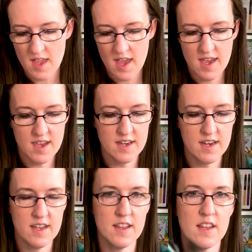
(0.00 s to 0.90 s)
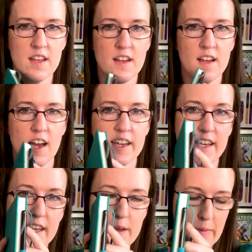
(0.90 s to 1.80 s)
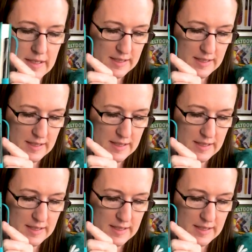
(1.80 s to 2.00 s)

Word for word: And I can keep my